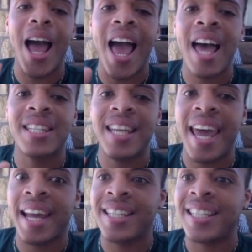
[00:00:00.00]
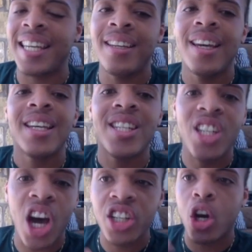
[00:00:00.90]
SXC,
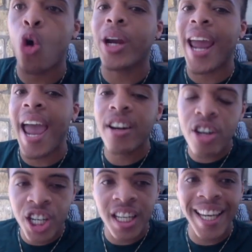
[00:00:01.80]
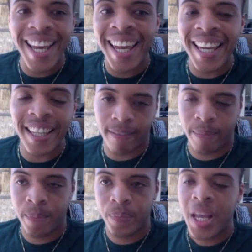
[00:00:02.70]
SunCoke Energy Inc.
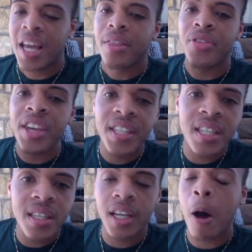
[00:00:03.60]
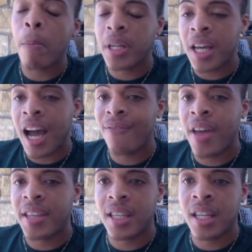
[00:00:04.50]
This is the company I
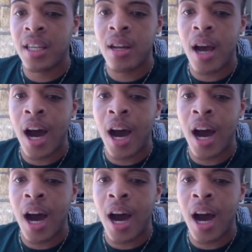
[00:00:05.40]
invested in